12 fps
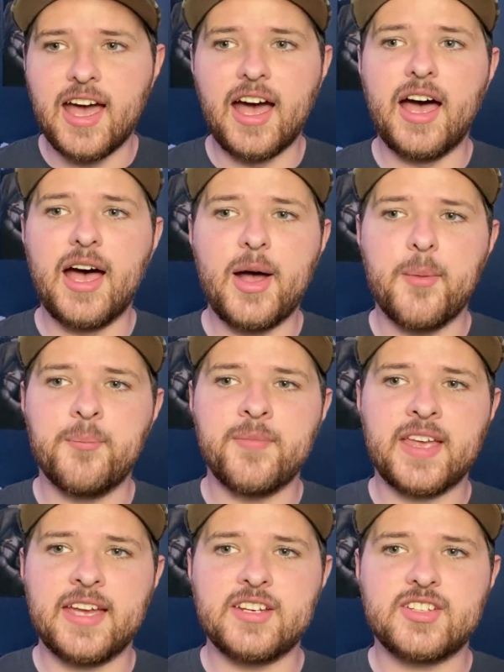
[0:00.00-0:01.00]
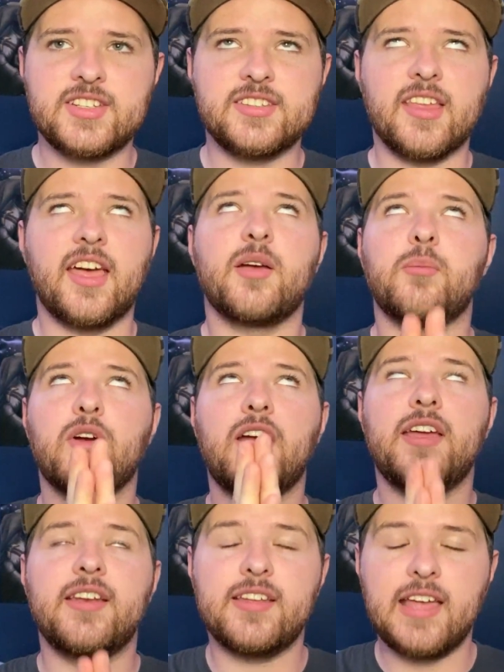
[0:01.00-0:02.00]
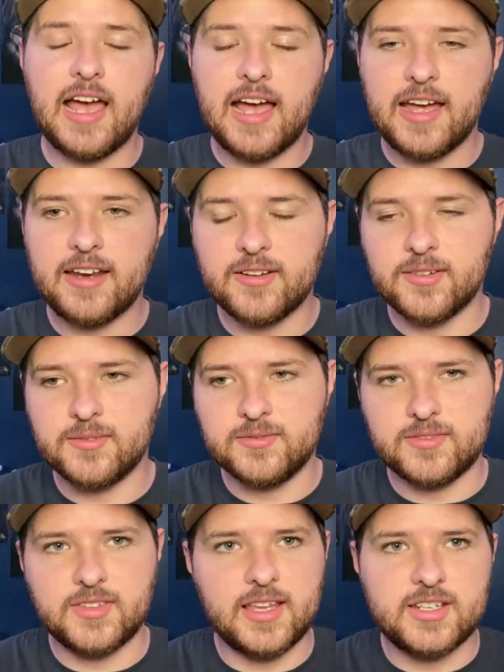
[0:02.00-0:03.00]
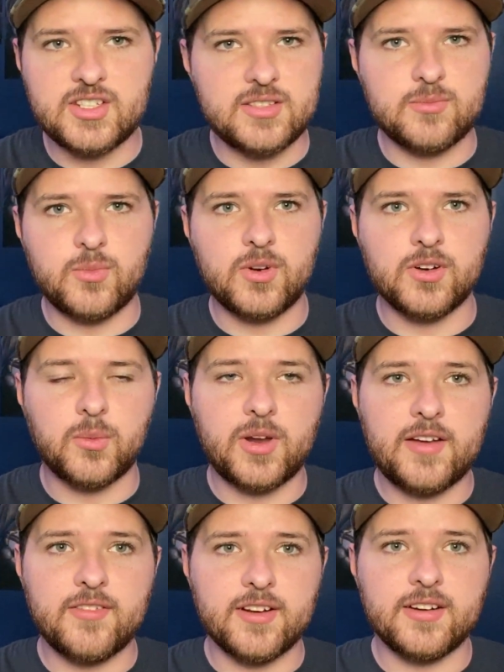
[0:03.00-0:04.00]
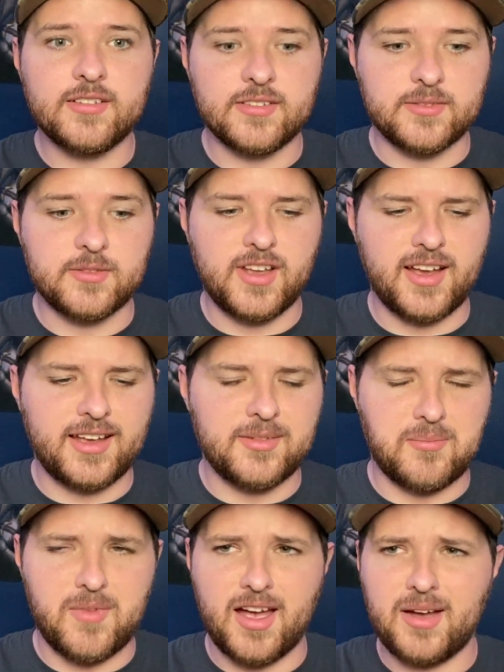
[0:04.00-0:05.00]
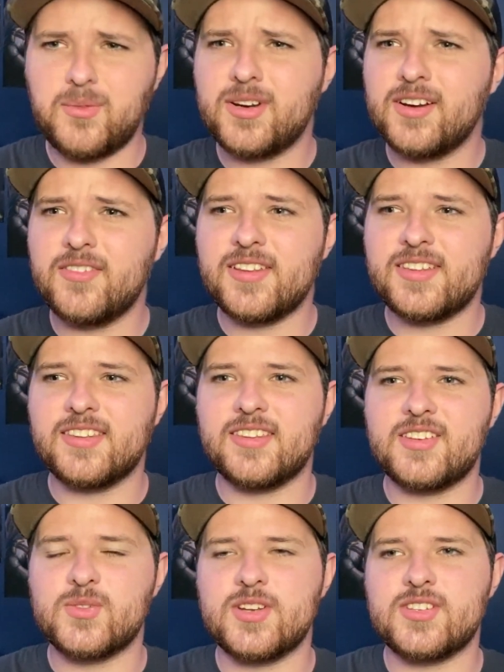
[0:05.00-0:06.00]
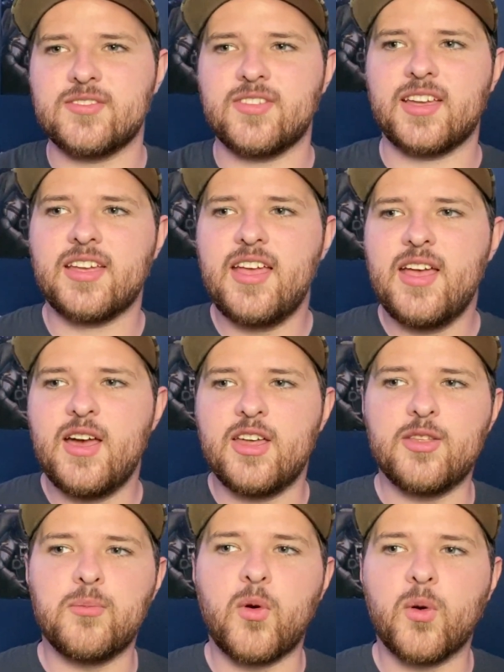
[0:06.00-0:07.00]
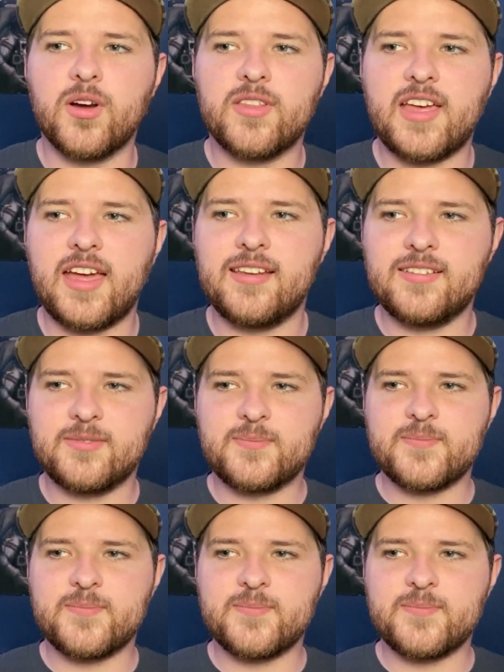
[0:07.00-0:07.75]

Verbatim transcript: Um, and she's like praying to God or that she, or whatever. I wonder if it's a situation of like, the more that,